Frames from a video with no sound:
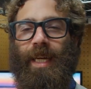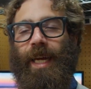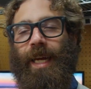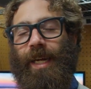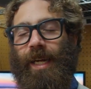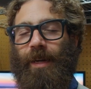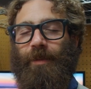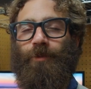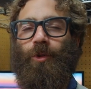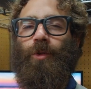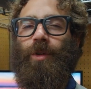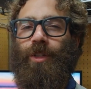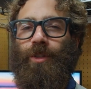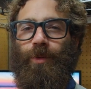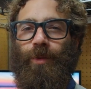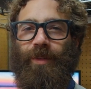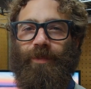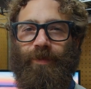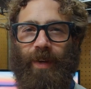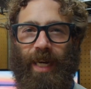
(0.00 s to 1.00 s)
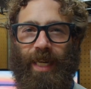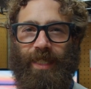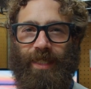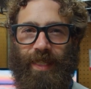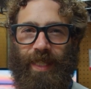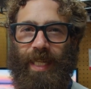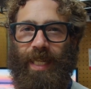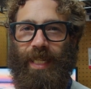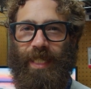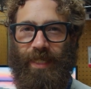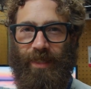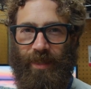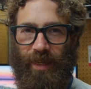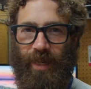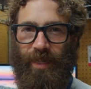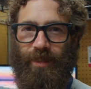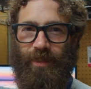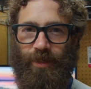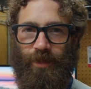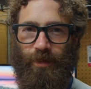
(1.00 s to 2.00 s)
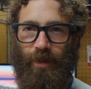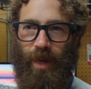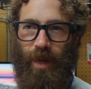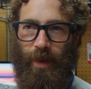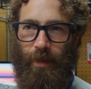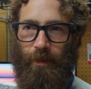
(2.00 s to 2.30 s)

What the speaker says: and I'm going to advise that he does